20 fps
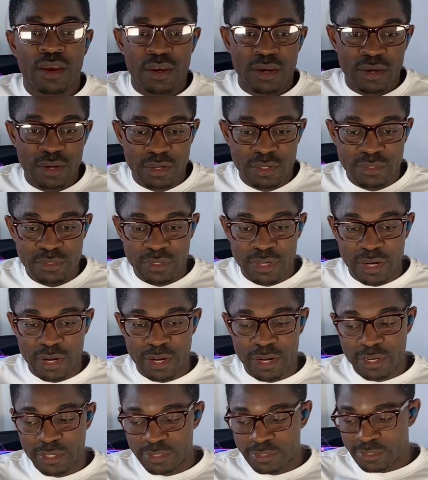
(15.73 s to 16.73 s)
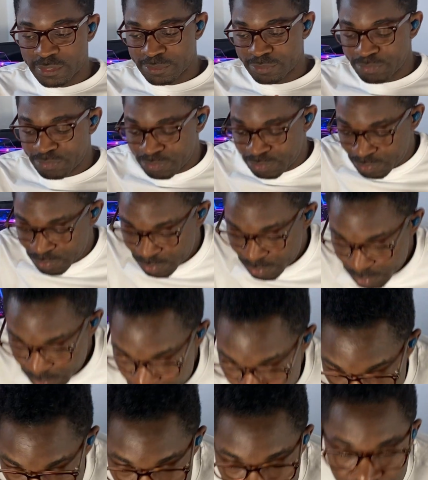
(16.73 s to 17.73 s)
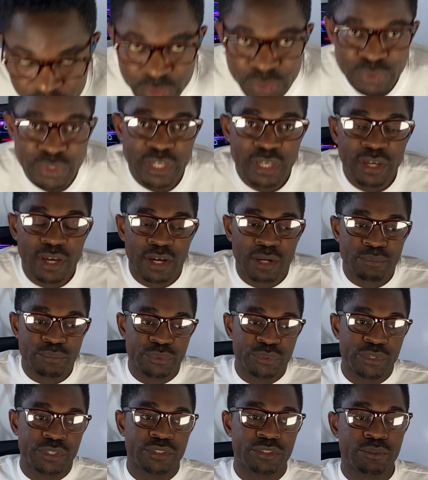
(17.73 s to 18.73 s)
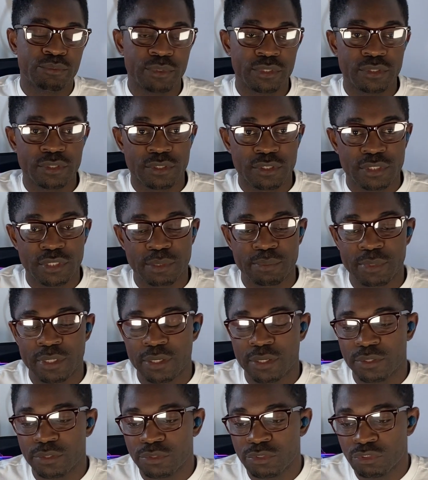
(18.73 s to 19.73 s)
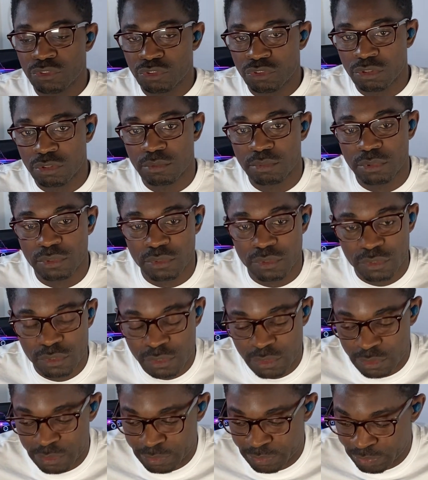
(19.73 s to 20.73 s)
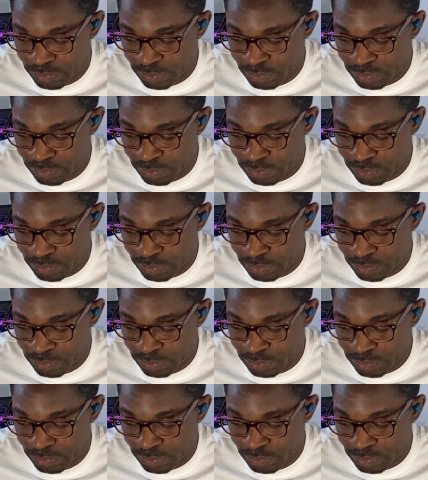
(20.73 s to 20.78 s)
Hello guys. Today I'm going to be talking about two books.